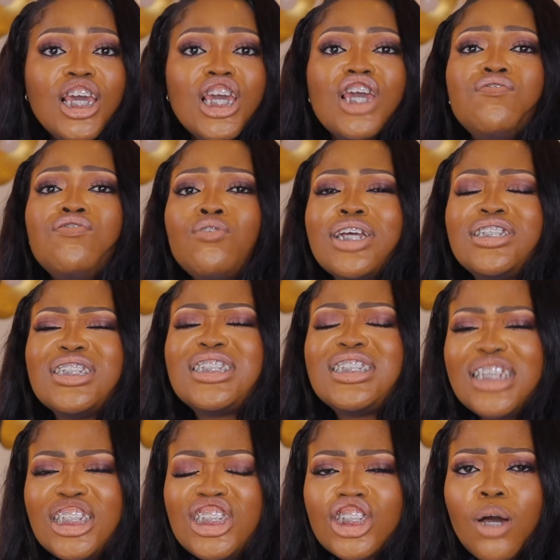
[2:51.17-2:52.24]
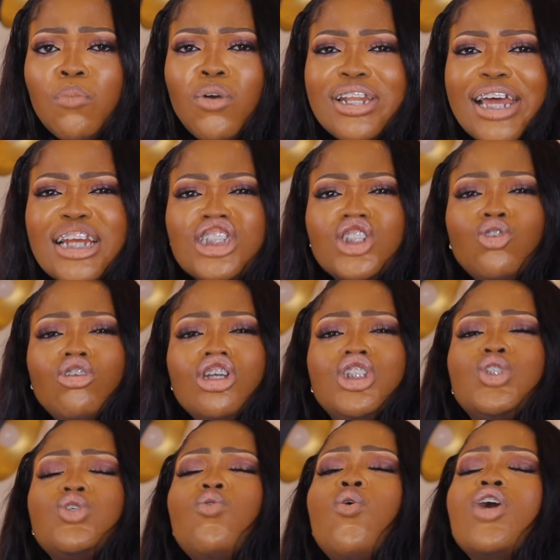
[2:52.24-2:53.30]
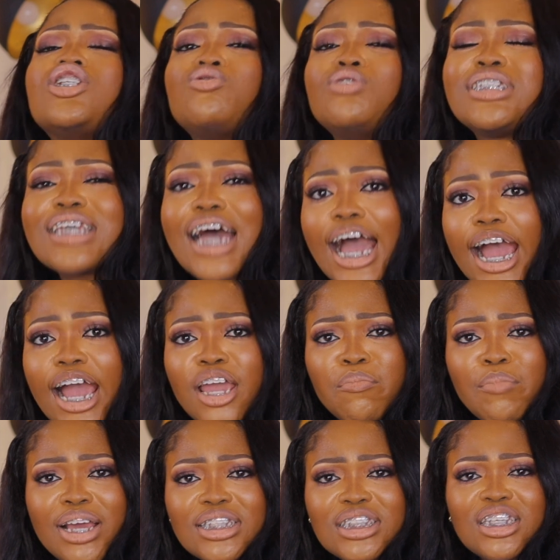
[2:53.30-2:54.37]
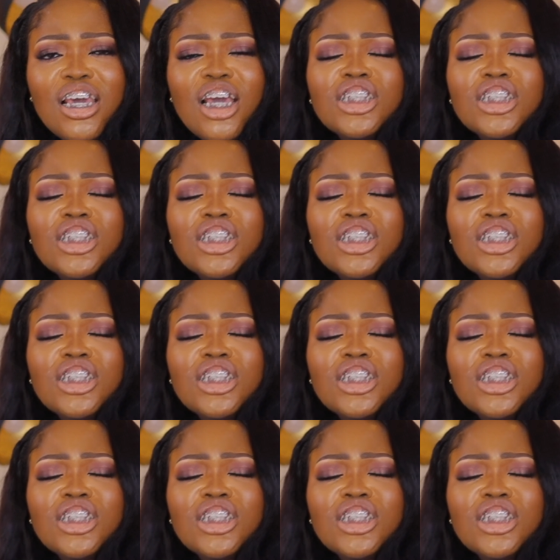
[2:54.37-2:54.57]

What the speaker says: if you were to see someone that is going towards retirement,